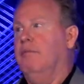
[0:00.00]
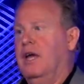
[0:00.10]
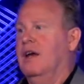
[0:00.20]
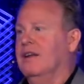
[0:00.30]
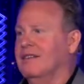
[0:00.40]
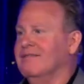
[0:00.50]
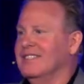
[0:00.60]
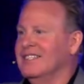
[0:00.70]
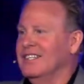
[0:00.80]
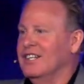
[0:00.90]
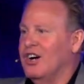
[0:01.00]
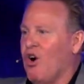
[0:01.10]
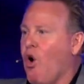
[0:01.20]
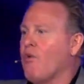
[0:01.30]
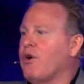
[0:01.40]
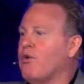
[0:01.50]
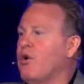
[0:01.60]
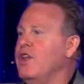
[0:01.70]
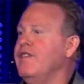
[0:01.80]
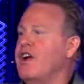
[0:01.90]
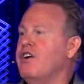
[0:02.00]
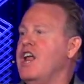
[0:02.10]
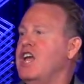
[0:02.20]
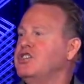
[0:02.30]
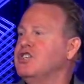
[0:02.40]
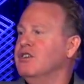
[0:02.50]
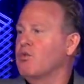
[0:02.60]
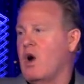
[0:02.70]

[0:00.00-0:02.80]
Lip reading: in and overridden their nation?